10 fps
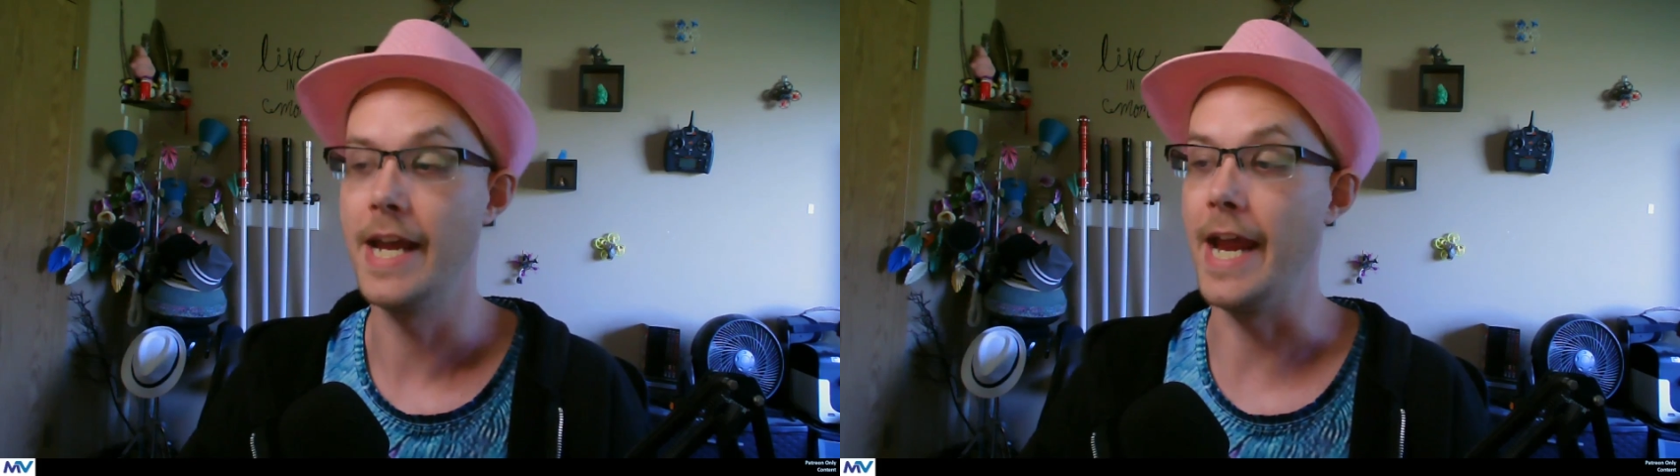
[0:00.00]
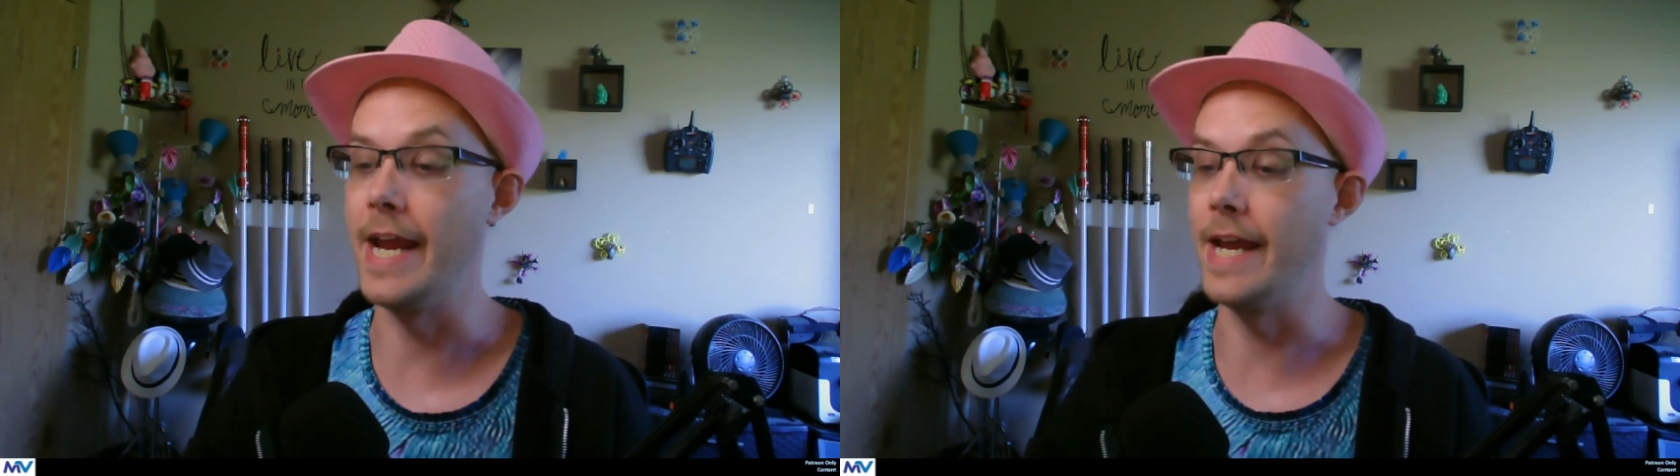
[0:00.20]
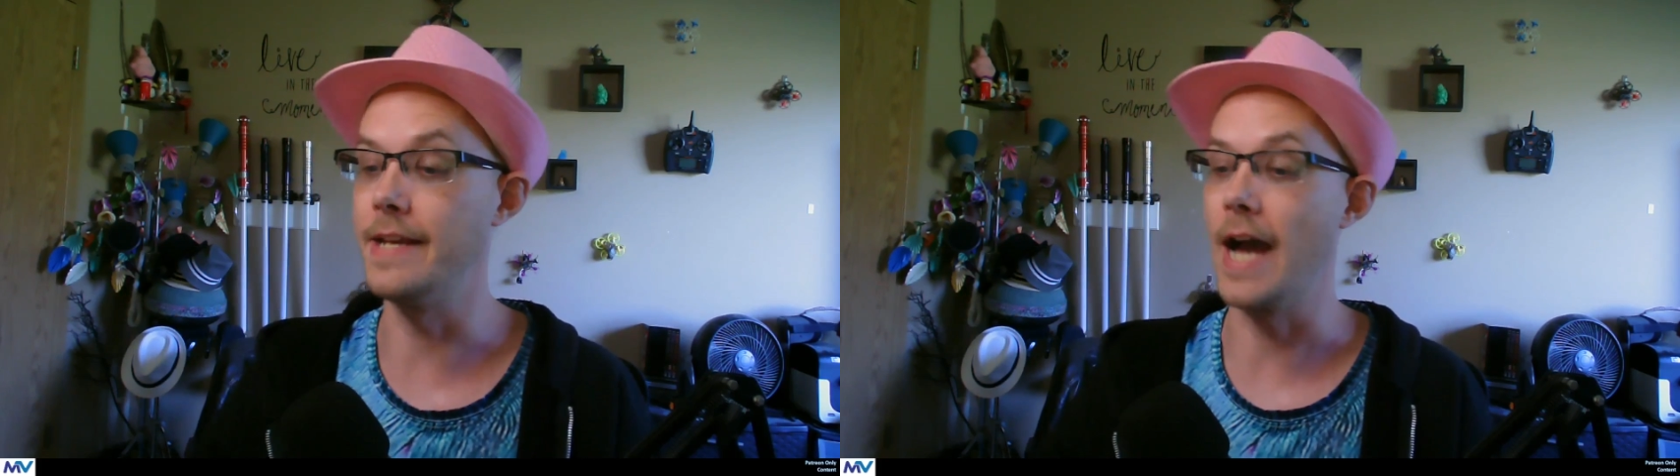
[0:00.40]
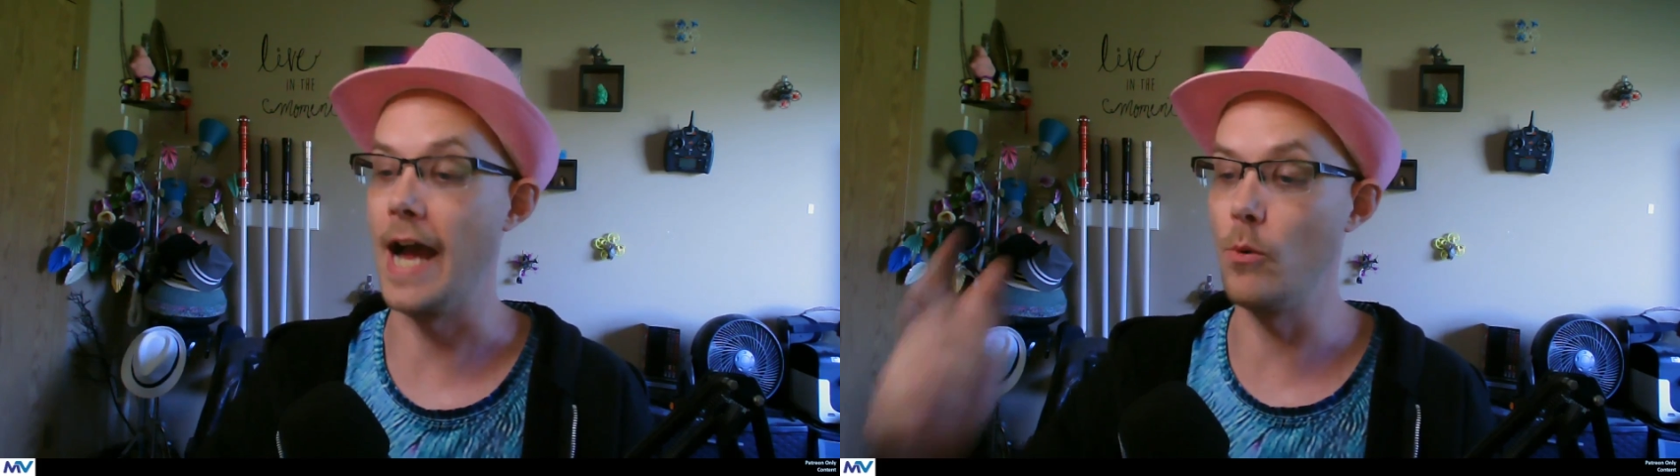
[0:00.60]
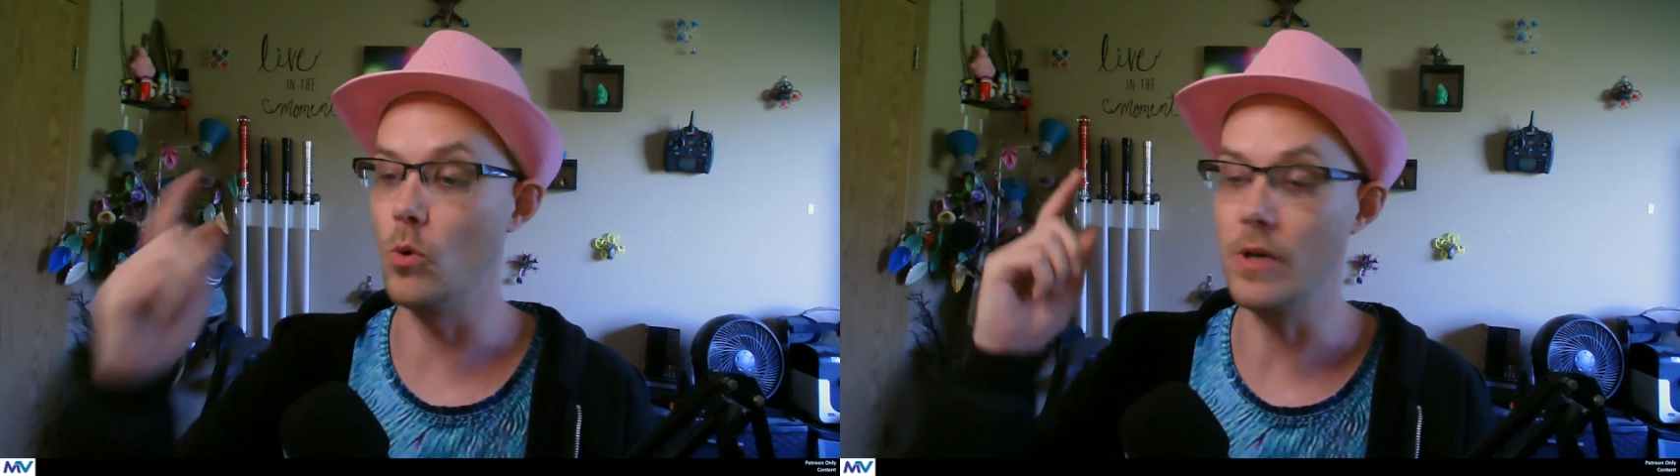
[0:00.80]
and
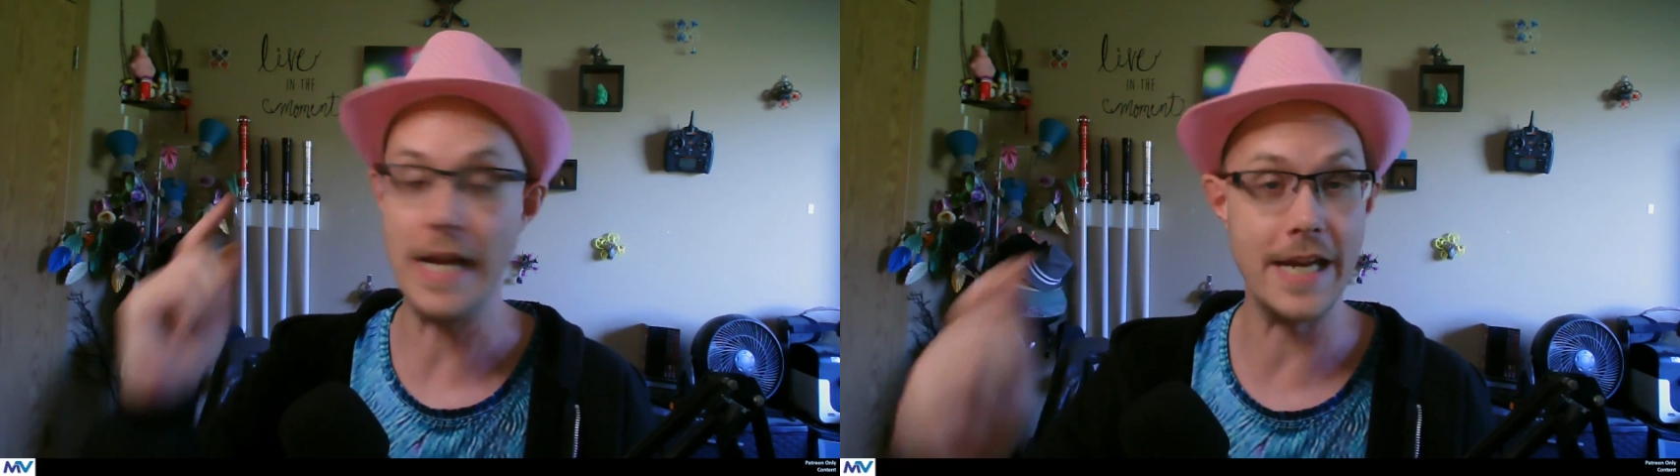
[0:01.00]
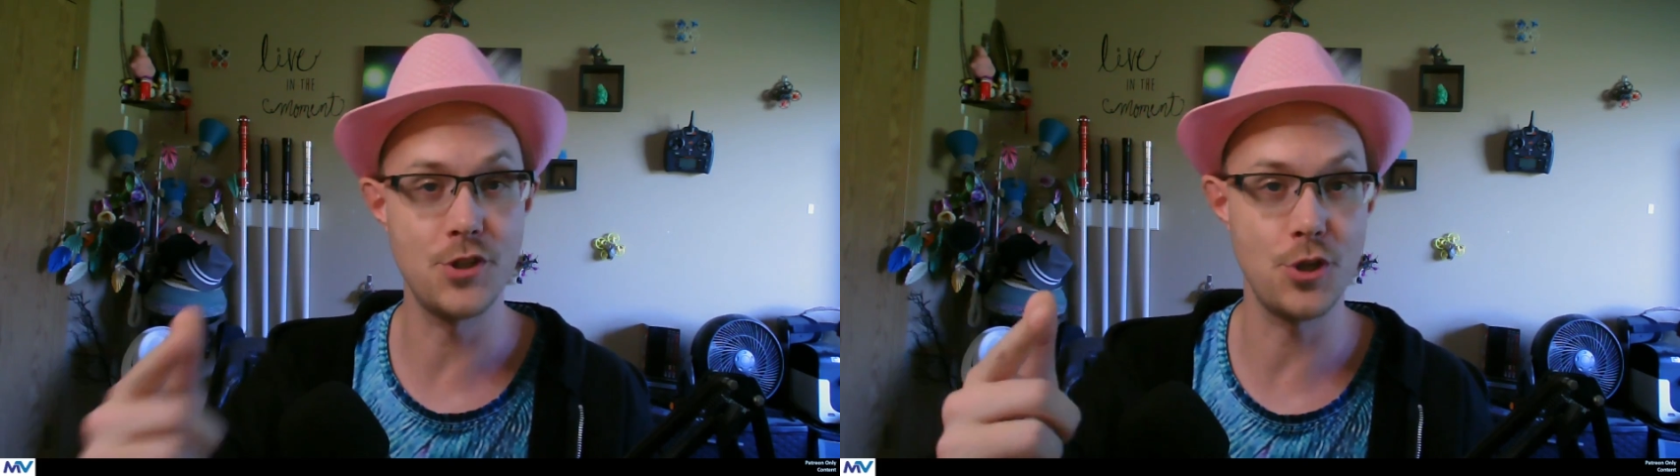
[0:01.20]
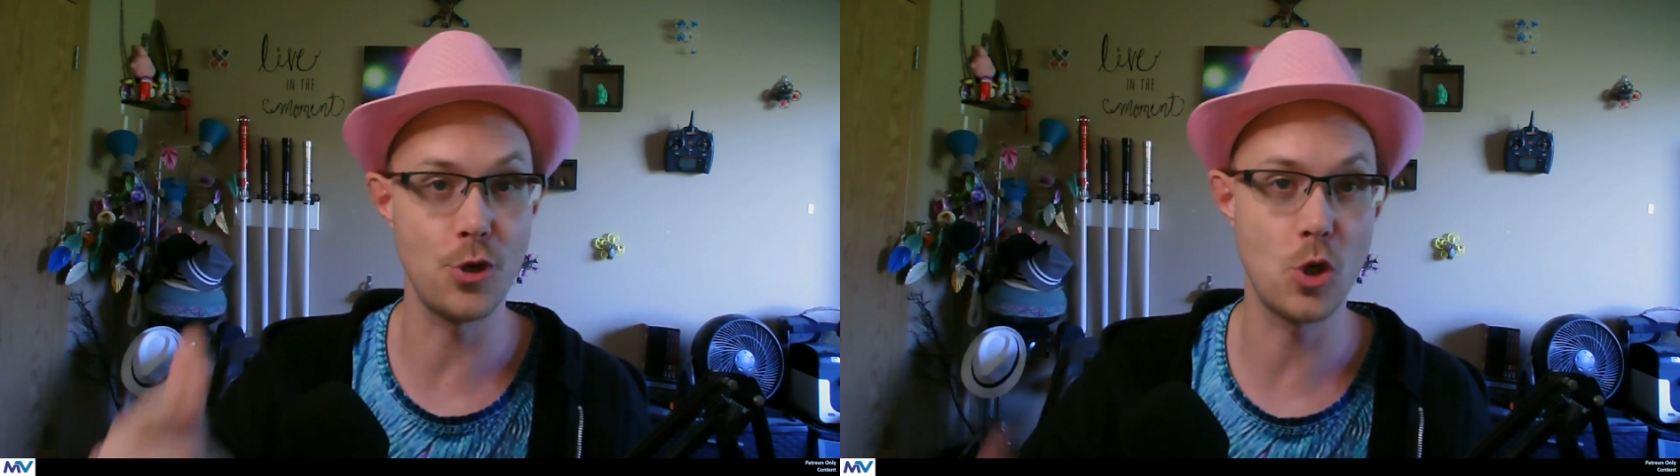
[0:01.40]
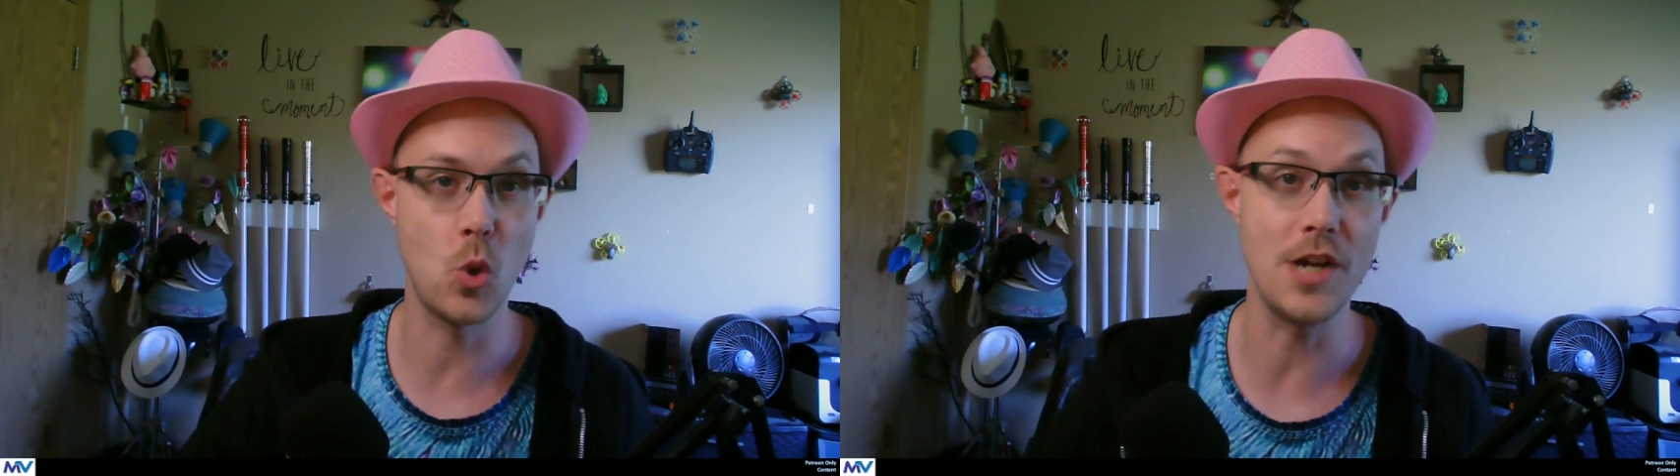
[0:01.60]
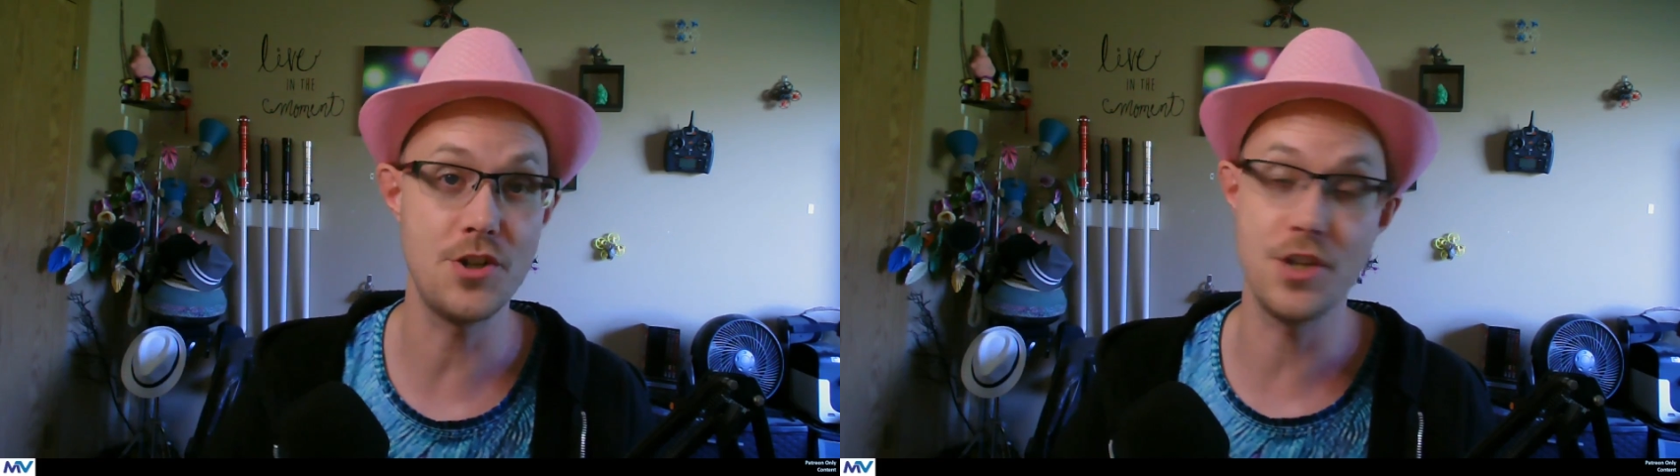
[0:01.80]
I will answer your
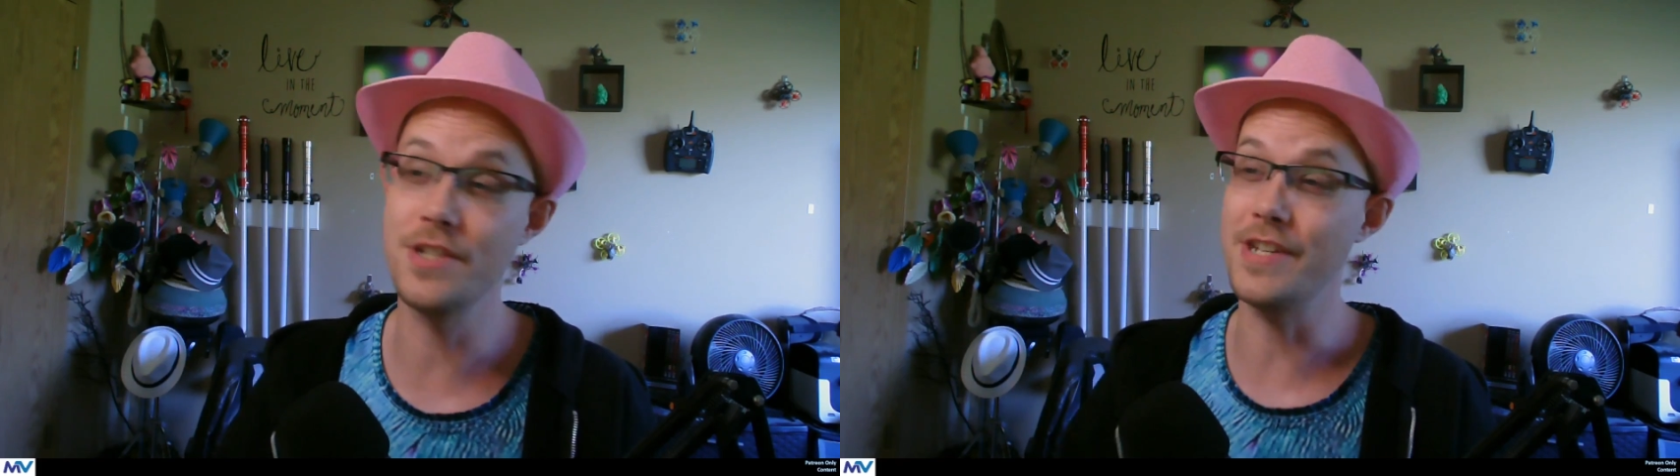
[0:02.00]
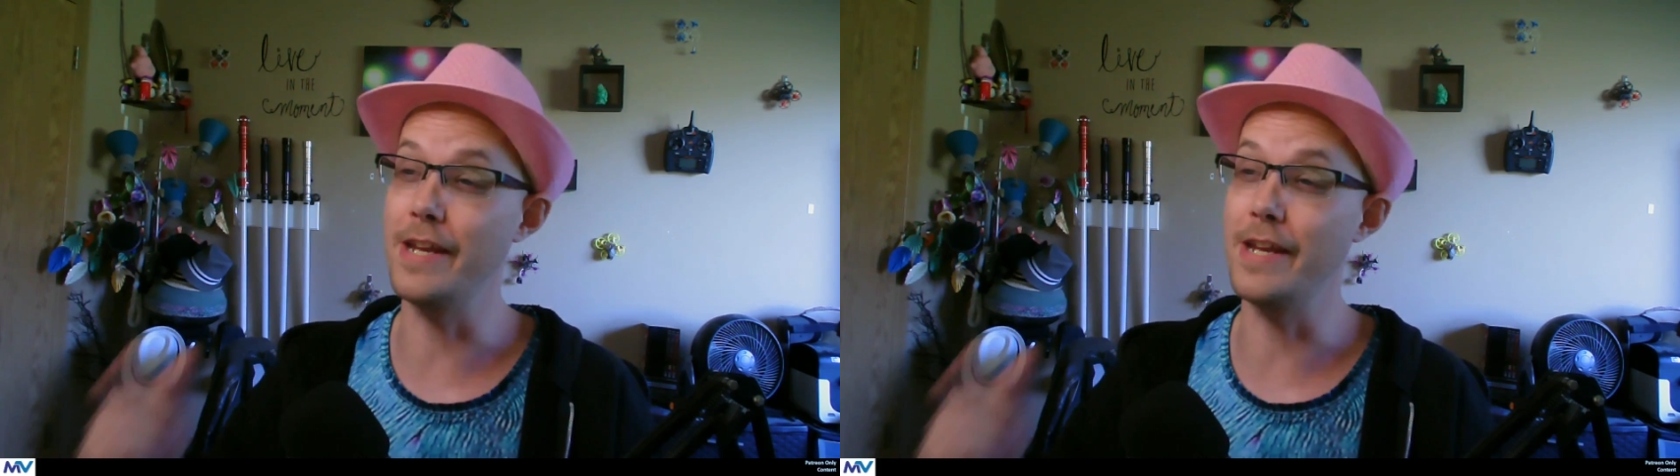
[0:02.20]
questions.